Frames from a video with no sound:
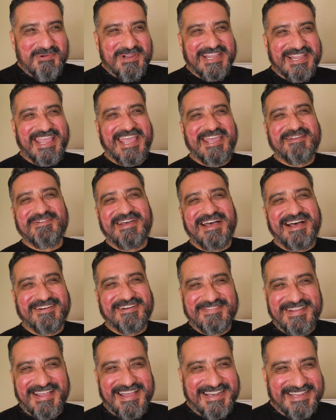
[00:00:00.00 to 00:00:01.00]
We came
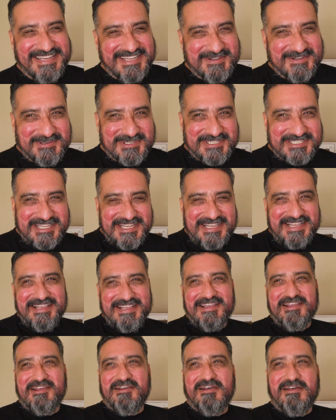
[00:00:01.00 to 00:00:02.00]
out, man, and he was,
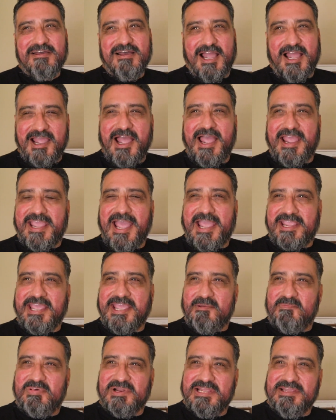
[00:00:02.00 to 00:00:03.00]
I
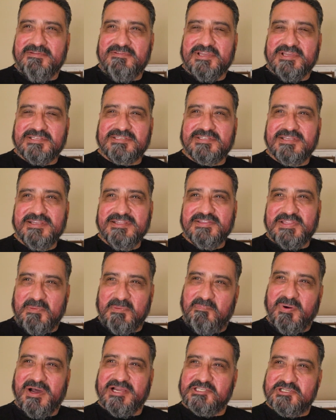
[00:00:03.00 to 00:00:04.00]
can't believe this.
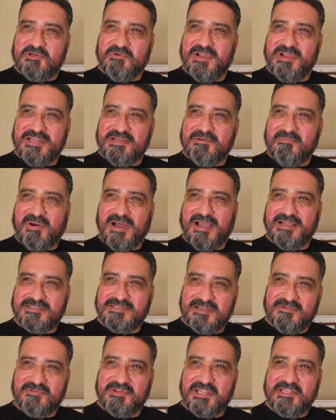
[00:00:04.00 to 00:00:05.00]
They buzz you in to buy
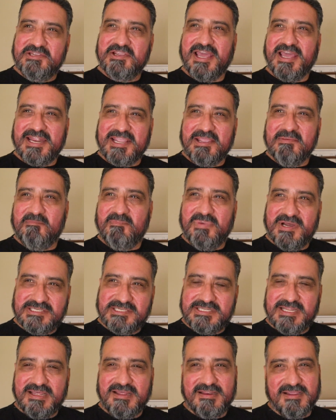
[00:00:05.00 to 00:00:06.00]
stuff, and then you gotta get
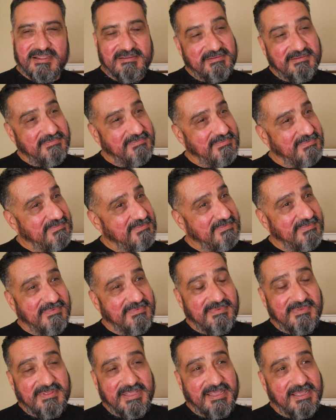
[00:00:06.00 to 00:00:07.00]
buzzed out. I go,
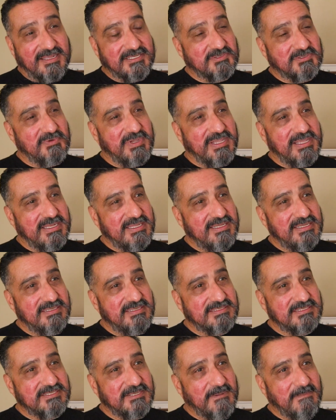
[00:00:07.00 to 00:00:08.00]
that's the way it
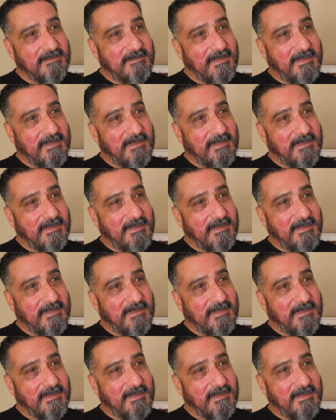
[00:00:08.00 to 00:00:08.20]
is.